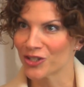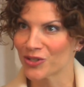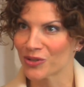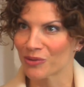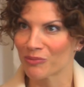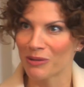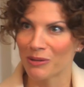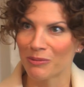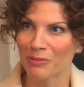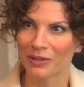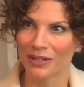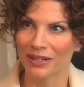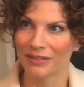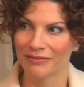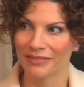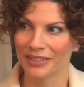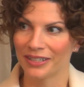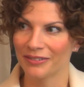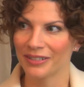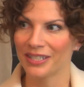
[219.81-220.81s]
so people are
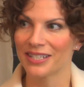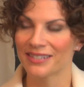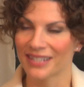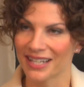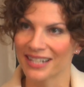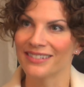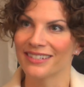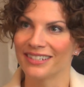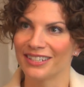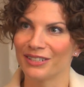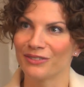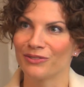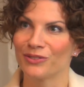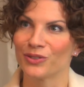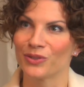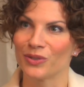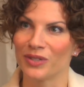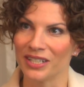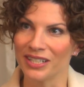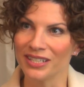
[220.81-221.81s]
very sensitive
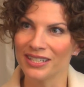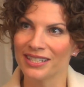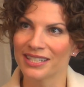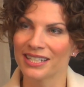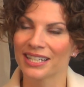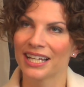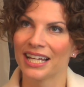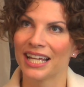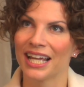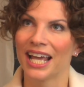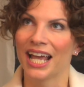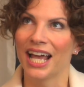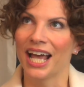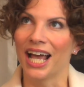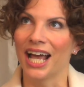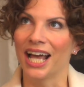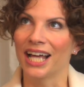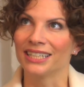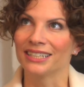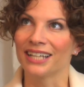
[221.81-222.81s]
to this
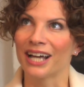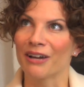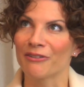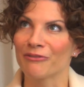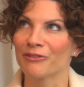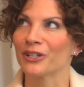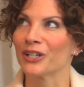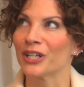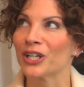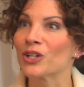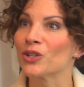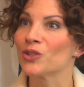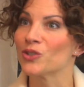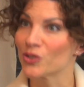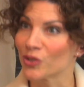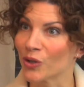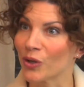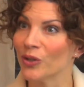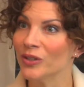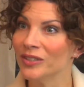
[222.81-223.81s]
and are very
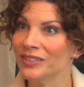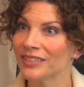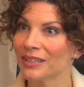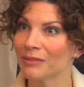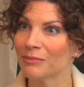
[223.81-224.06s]
concerned.